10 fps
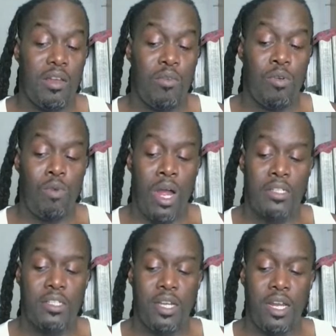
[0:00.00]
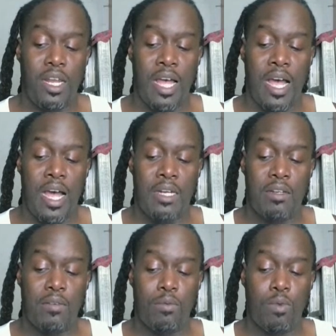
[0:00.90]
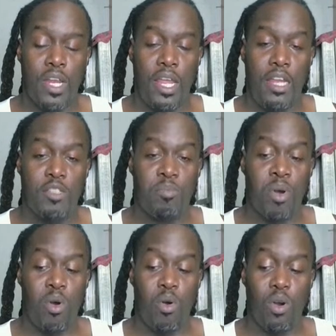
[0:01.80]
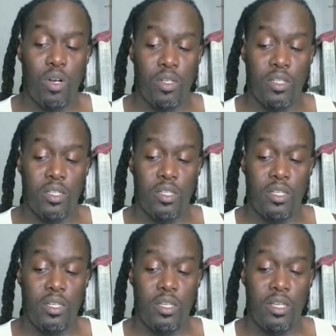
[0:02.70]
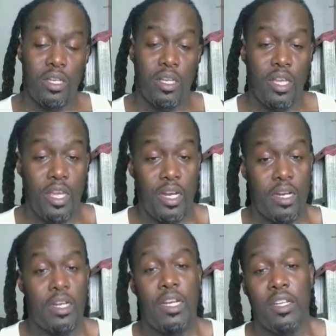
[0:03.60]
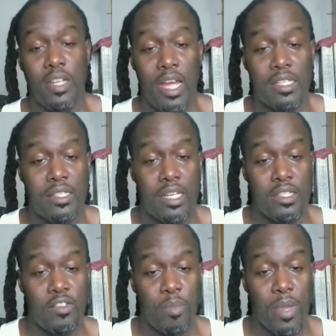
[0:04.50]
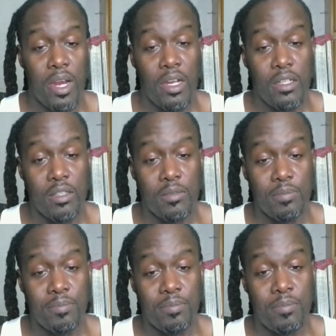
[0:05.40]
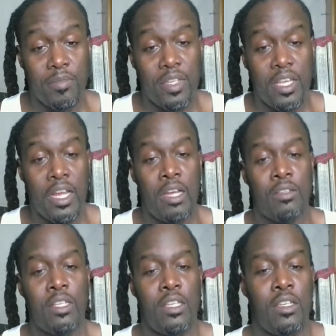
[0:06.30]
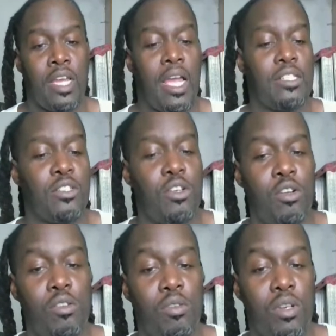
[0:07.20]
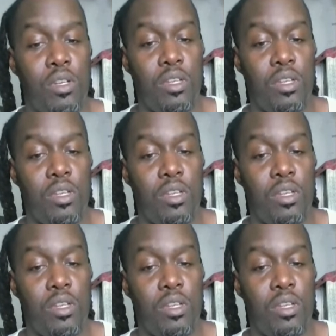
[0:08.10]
we're watching a lot of rage porn here in the United States of America. And I don't think you guys know.